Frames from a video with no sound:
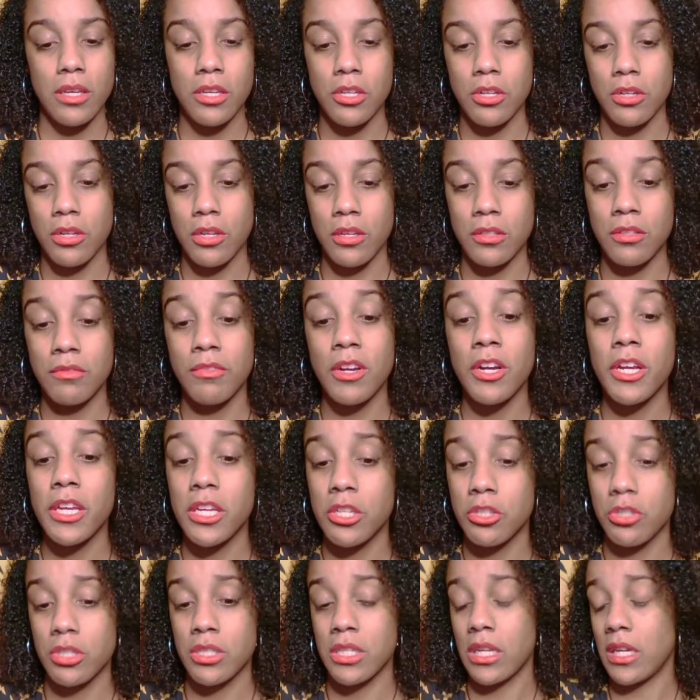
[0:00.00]
And it's very
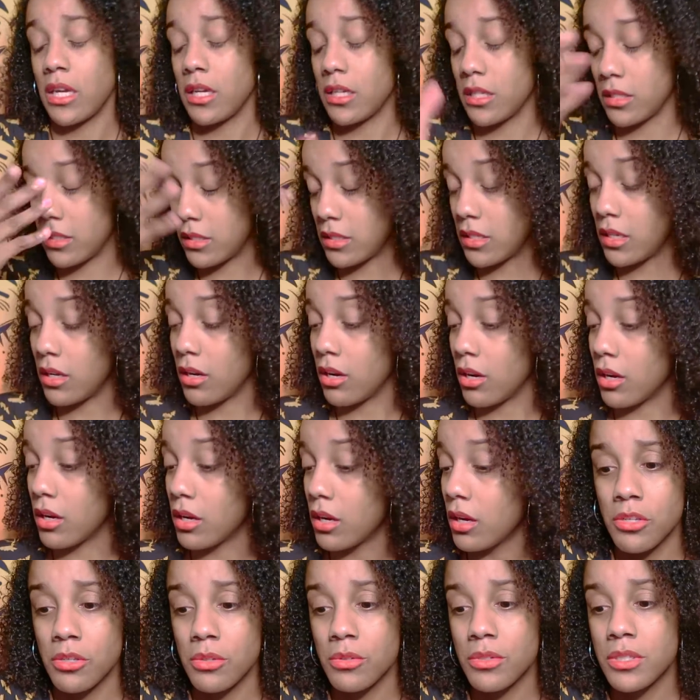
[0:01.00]
interesting. I can see her.
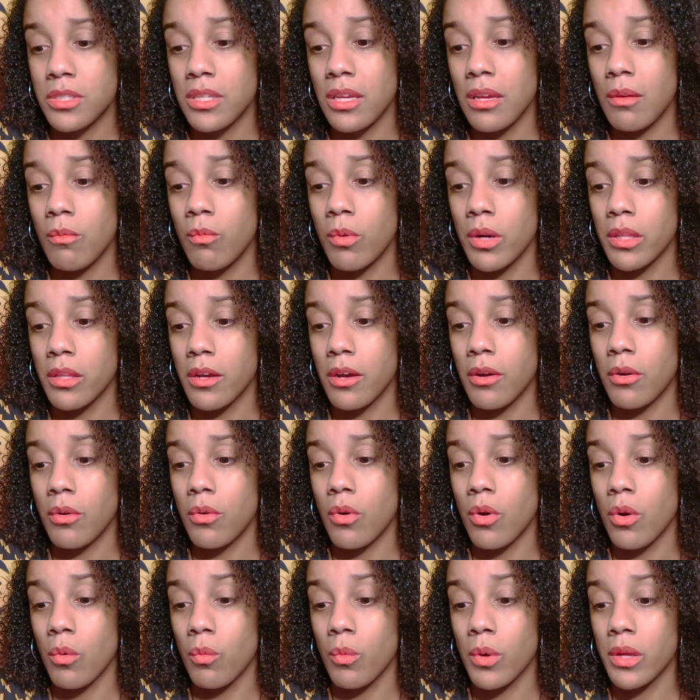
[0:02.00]
Do you see Willow
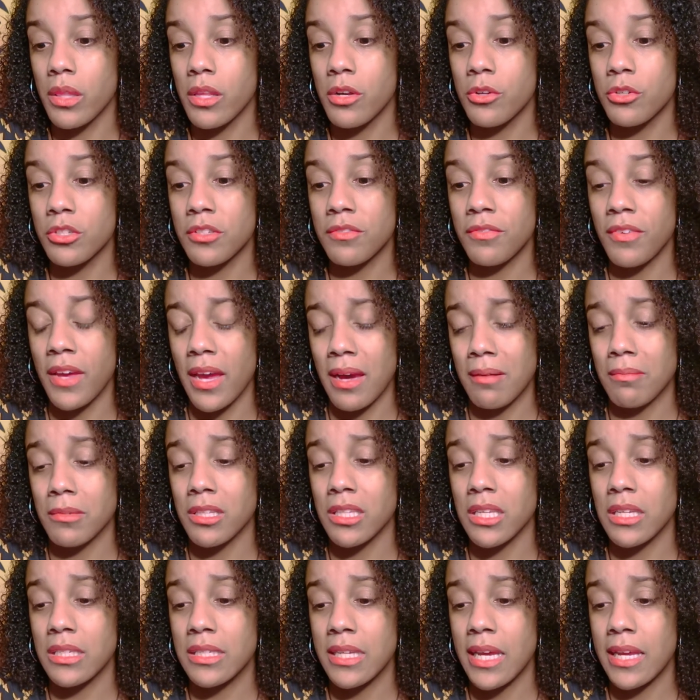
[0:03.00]
or Willow's
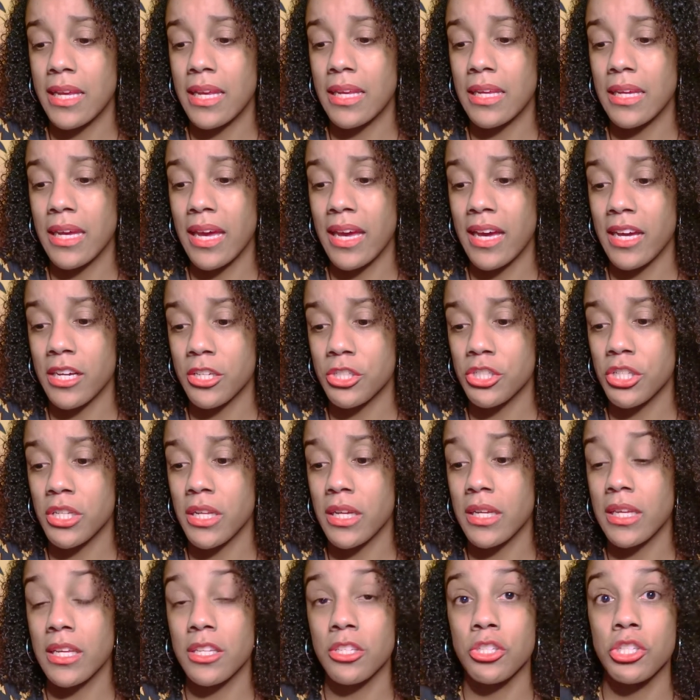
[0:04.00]
family taking action
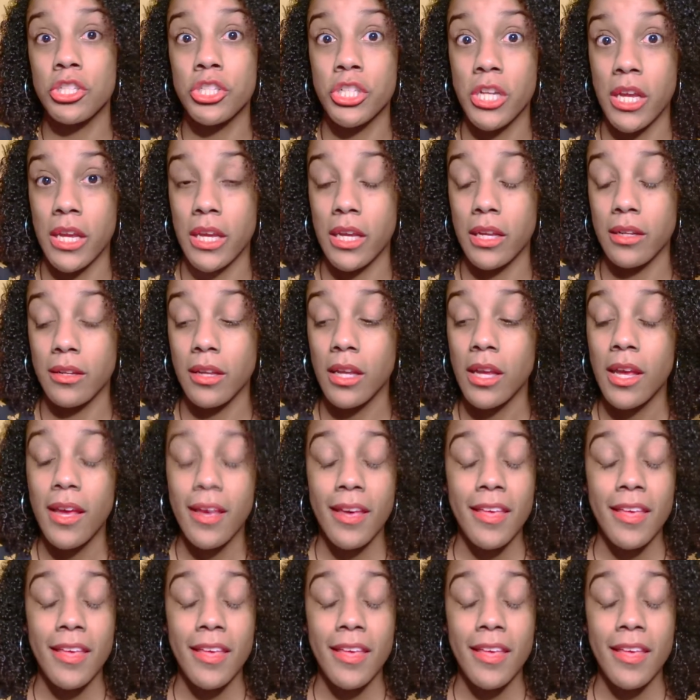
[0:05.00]
against Shane?